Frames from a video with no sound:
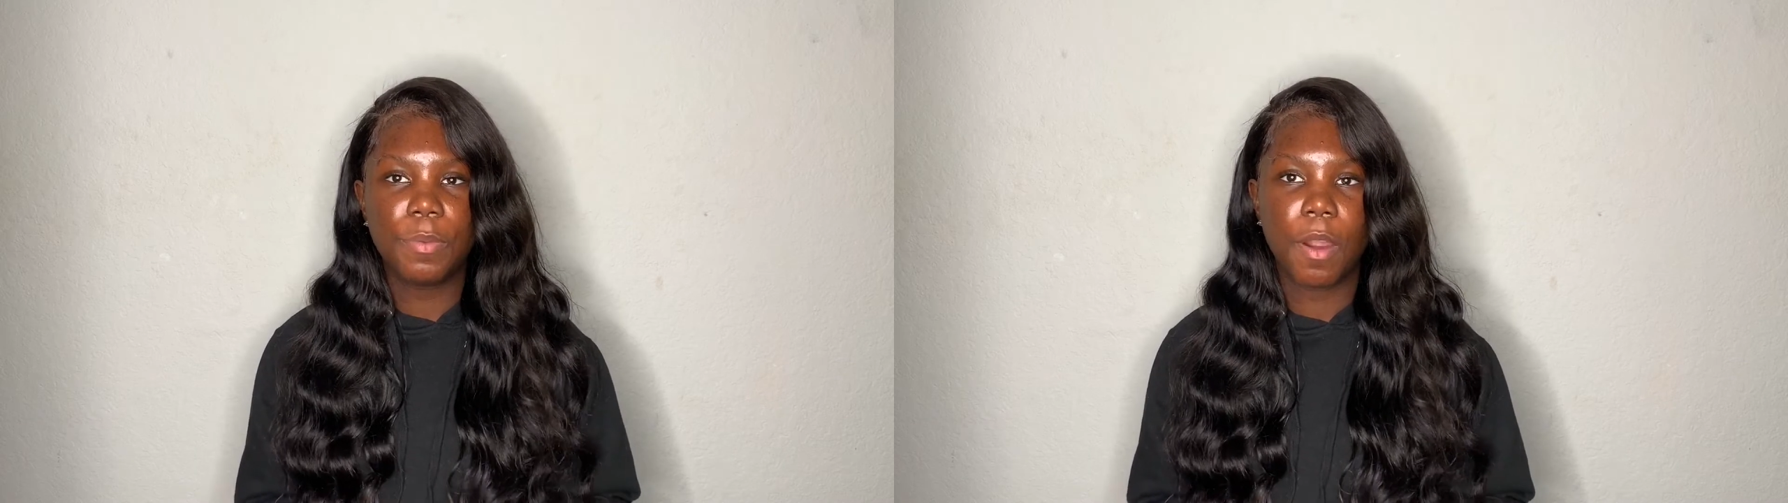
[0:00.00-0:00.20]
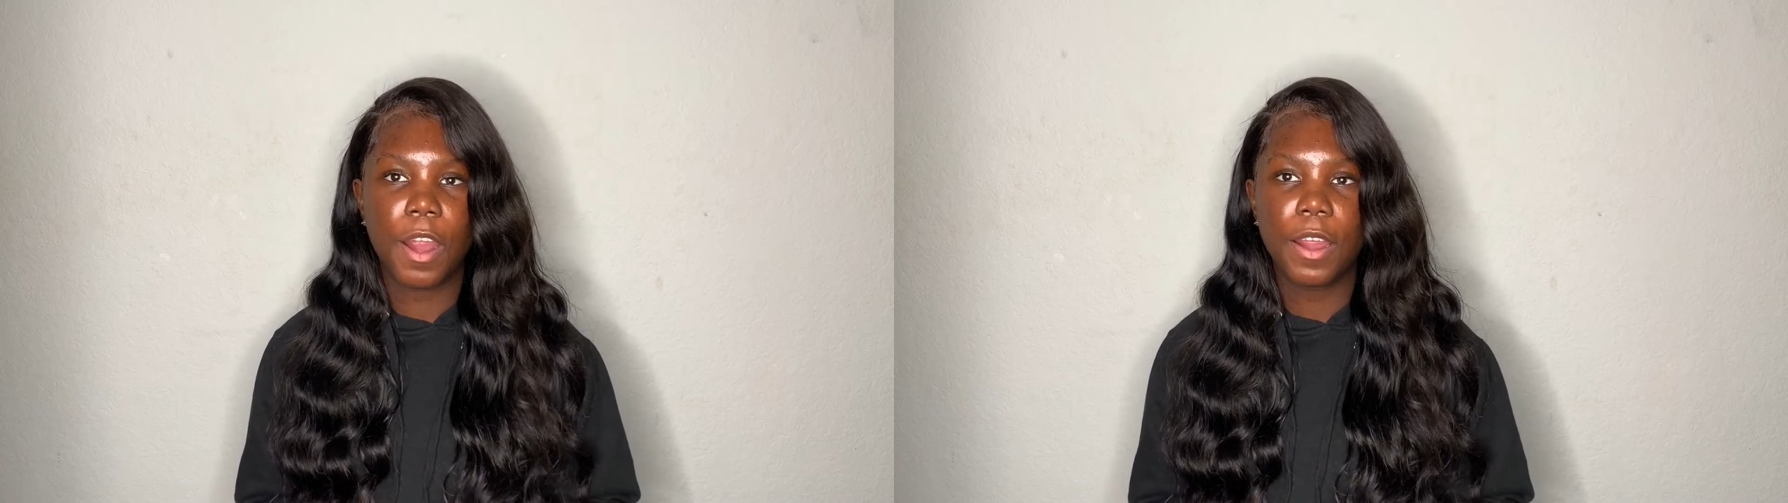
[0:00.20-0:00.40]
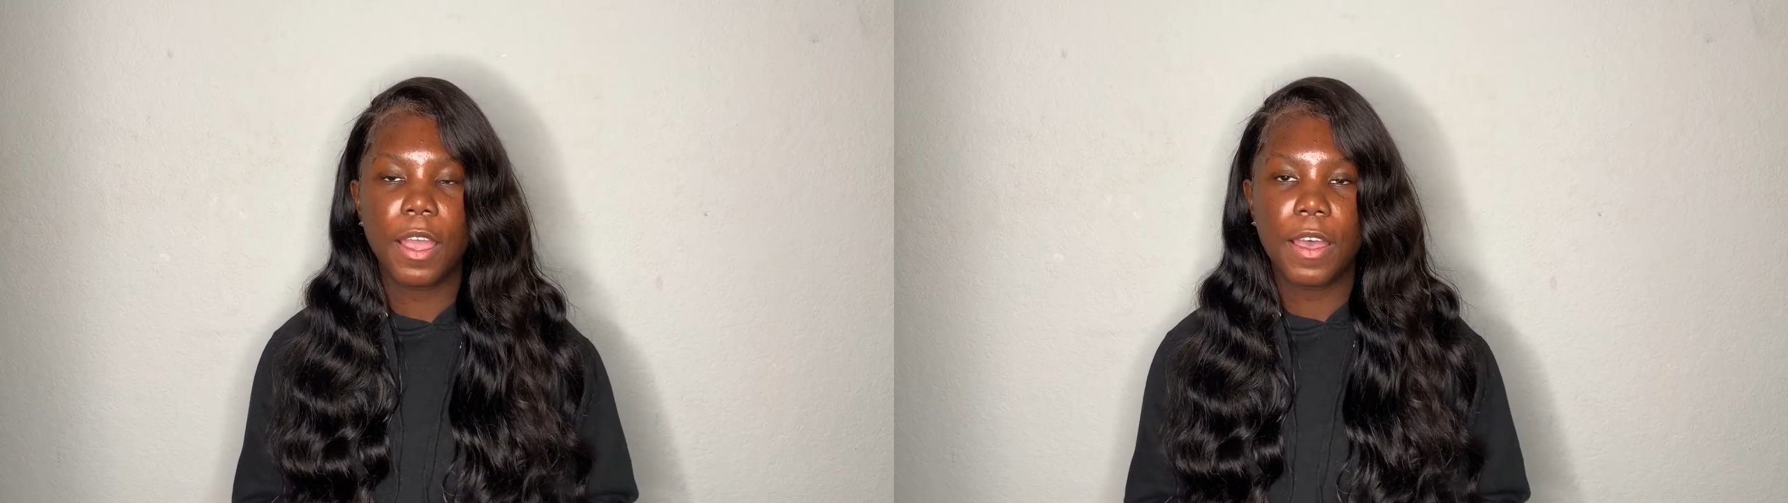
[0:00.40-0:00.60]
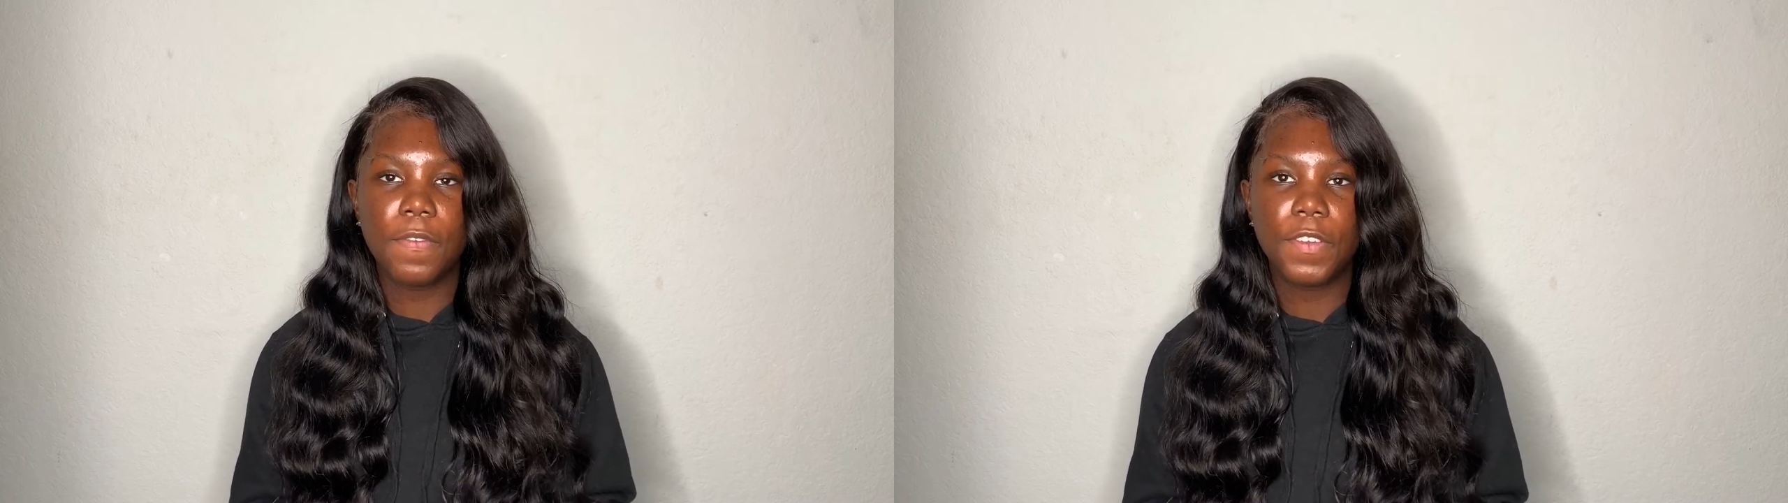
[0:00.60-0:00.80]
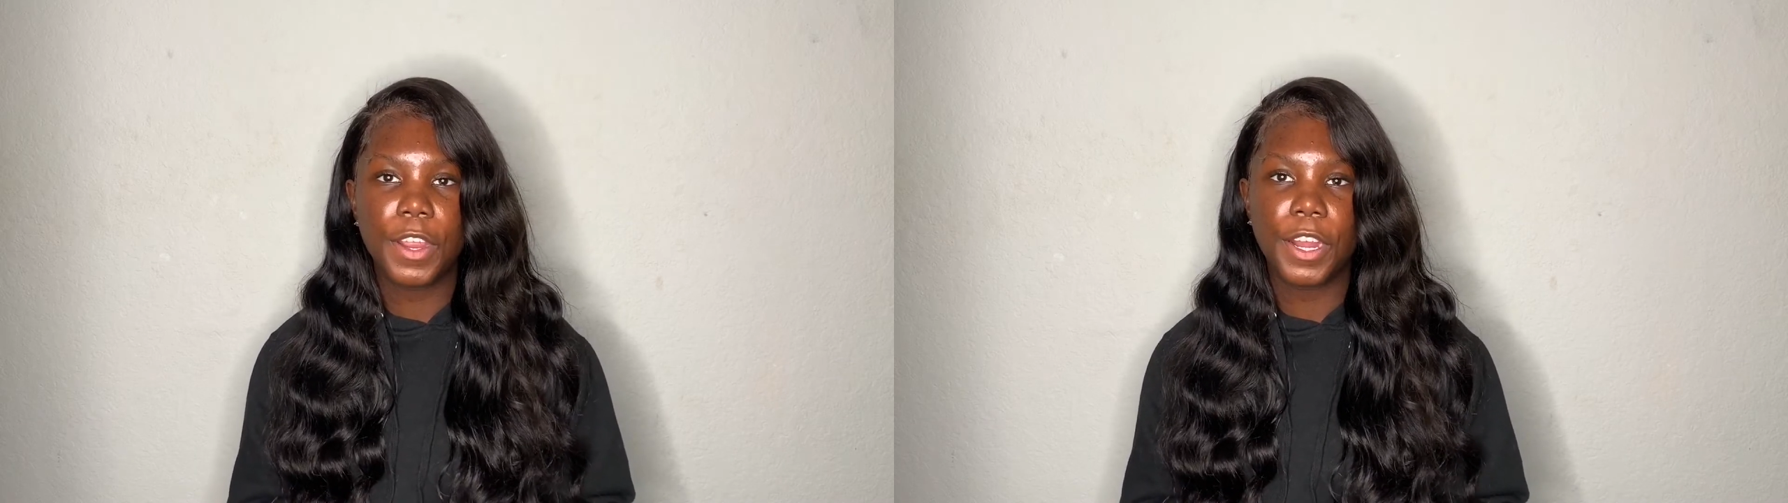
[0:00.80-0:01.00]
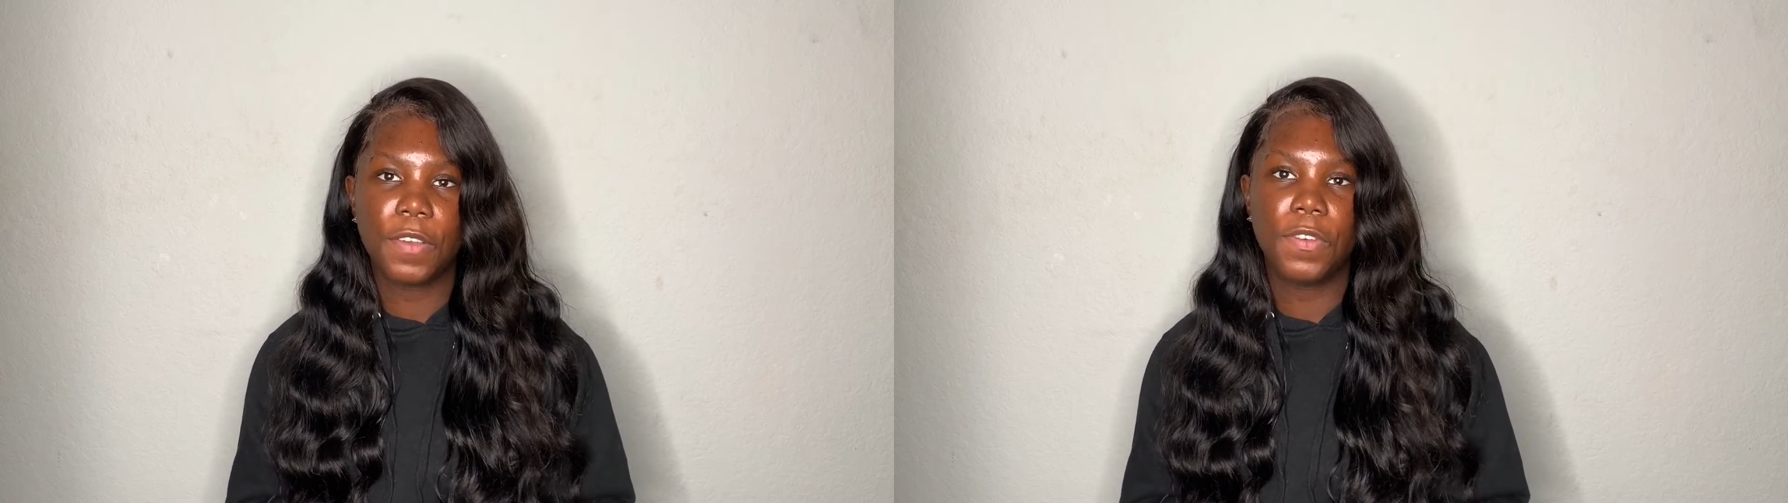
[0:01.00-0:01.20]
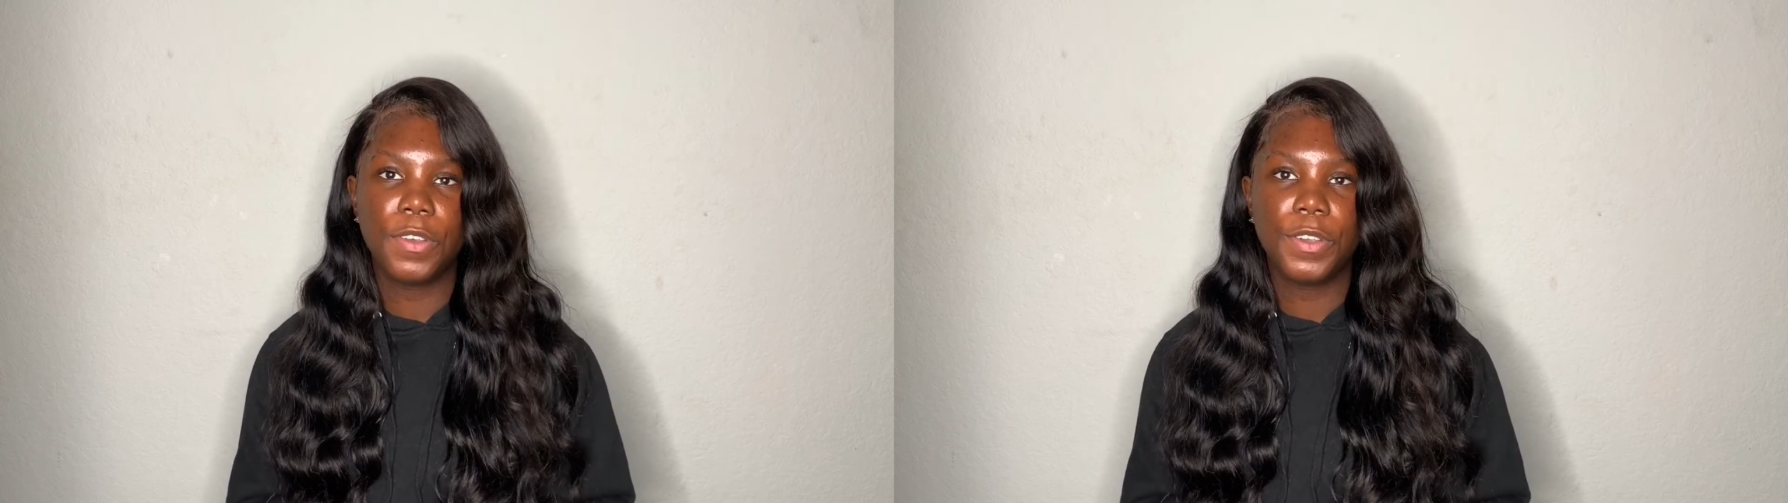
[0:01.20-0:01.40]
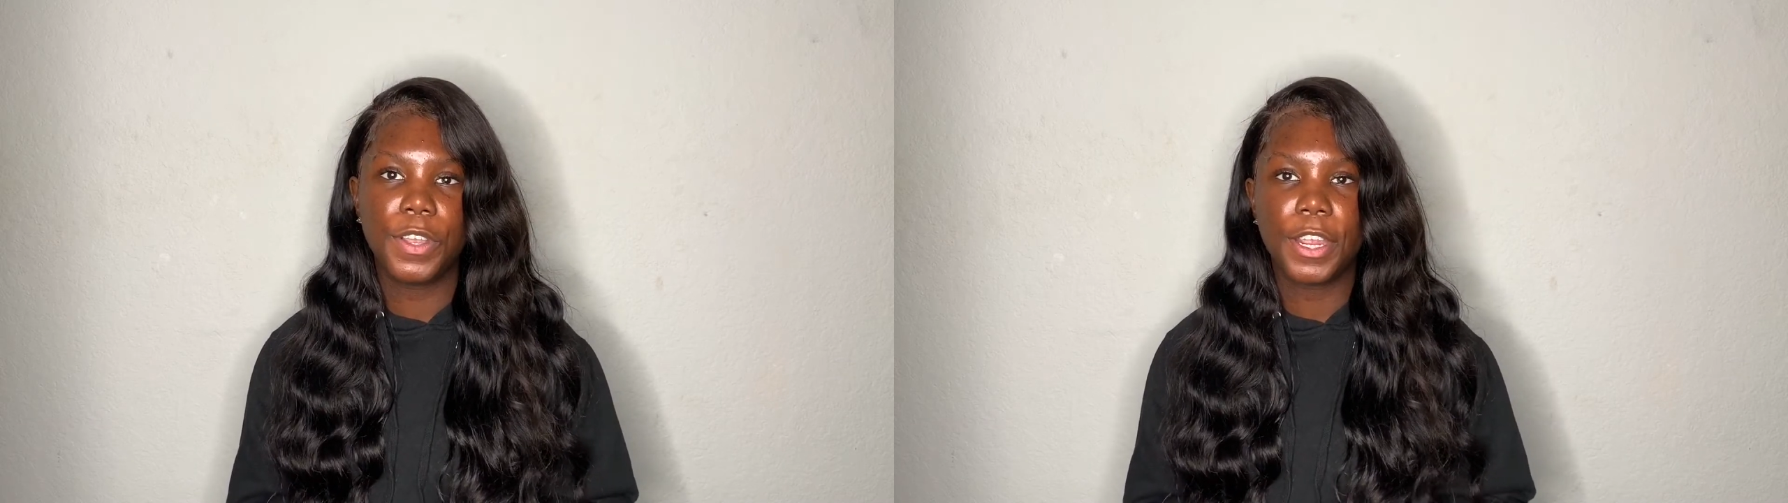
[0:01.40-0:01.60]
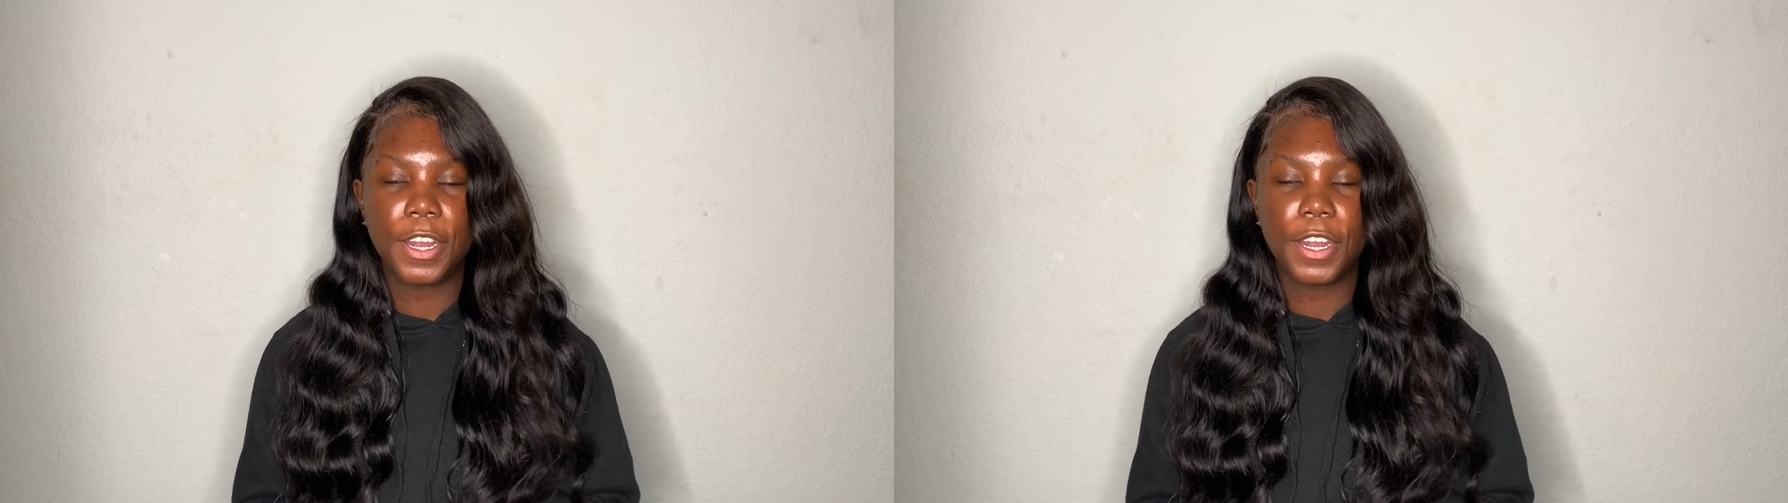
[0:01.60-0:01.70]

part of your interview your